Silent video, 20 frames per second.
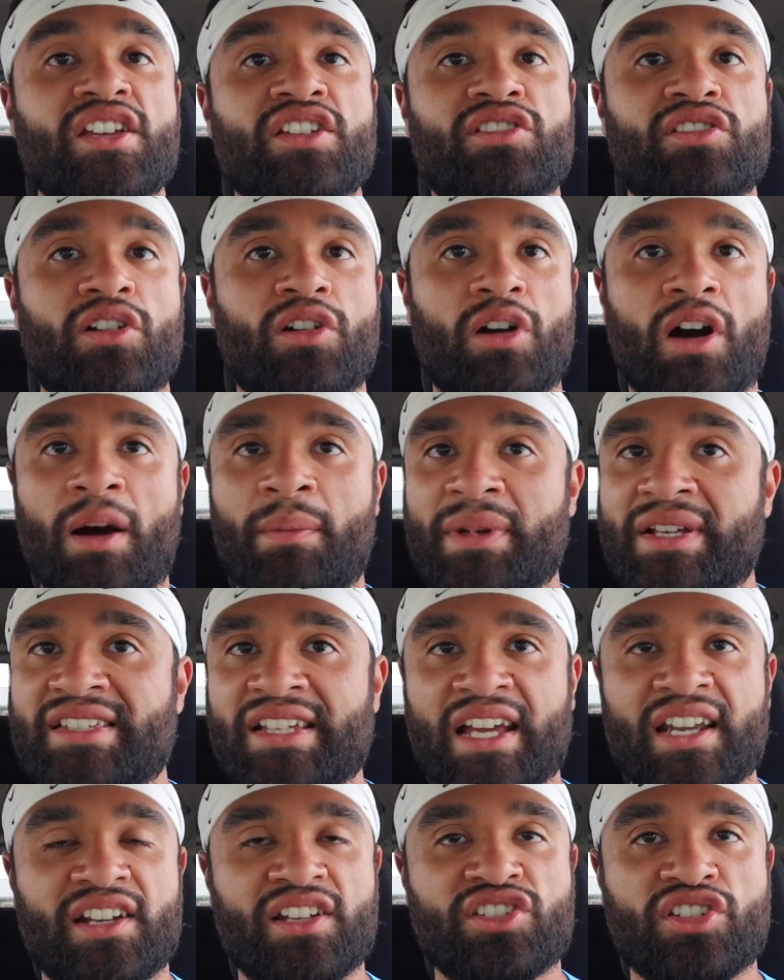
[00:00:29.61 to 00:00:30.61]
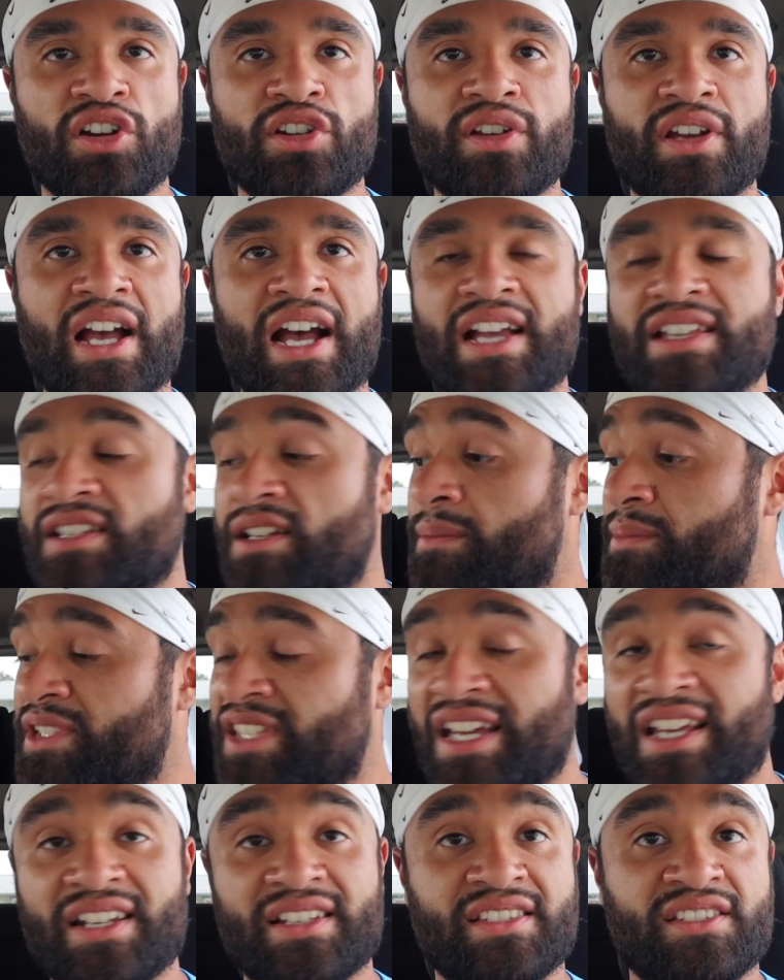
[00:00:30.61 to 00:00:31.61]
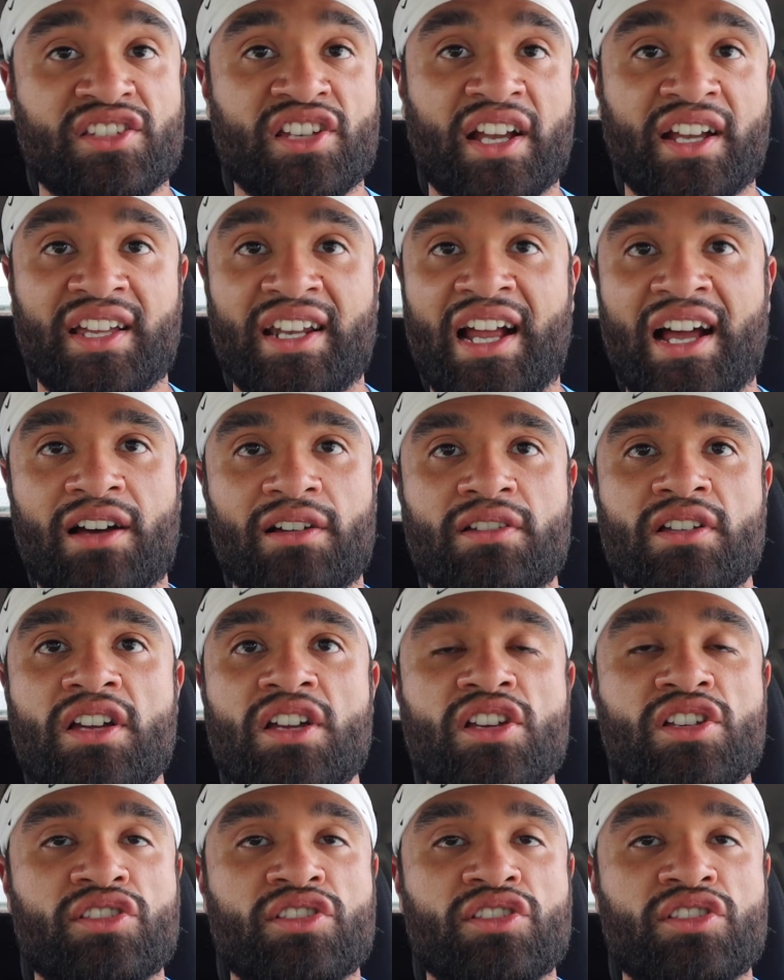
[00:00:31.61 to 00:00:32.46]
So I'm excited to show you guys and I'm excited to check it out.